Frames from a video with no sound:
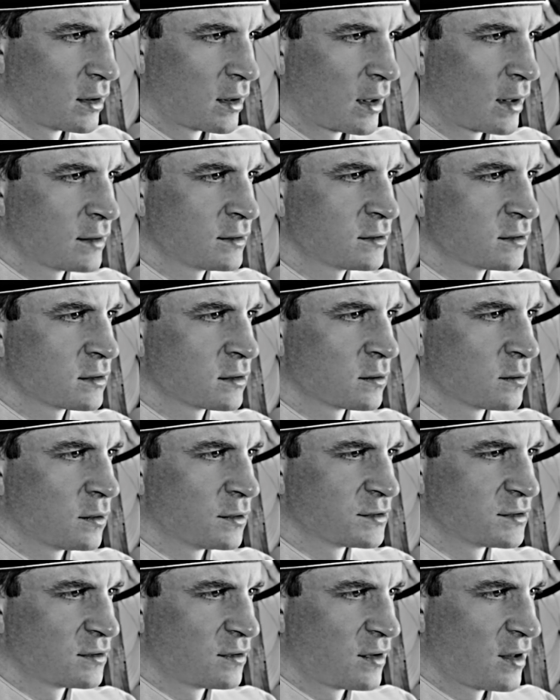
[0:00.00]
and
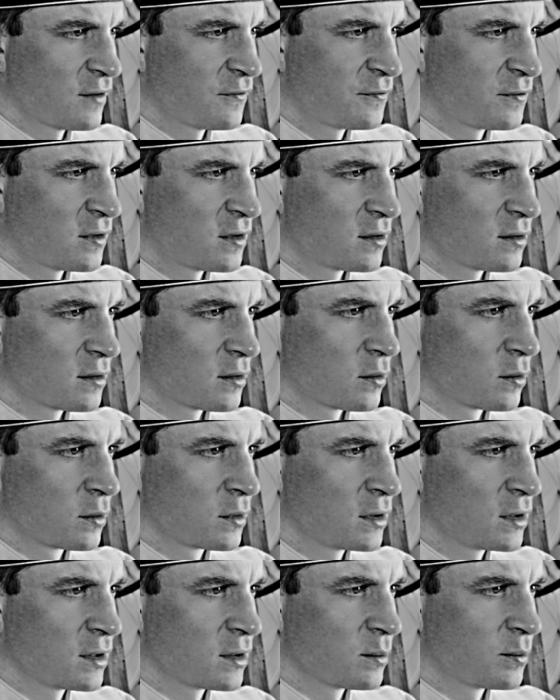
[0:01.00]
was therefore a
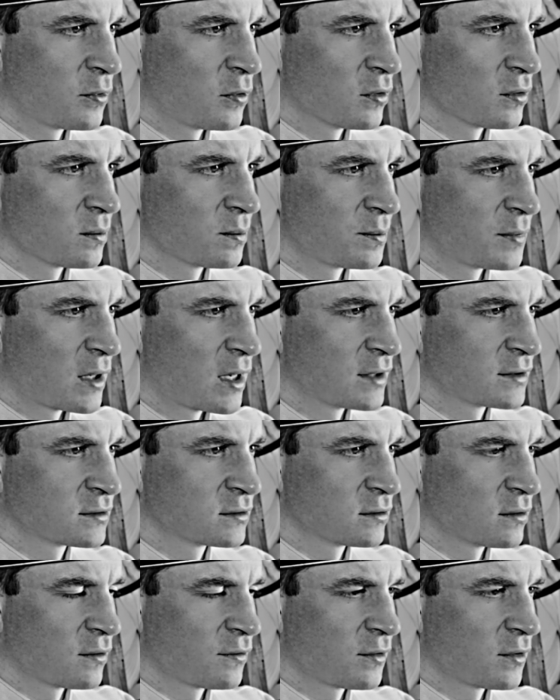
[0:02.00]
really important part
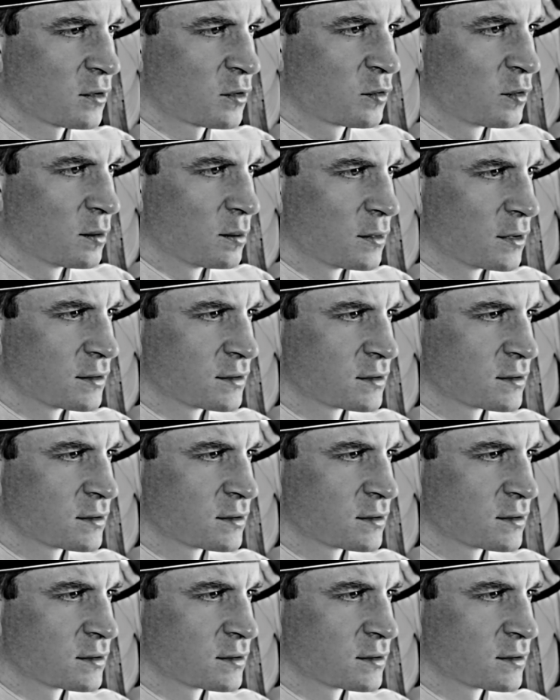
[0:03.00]
of the equipment.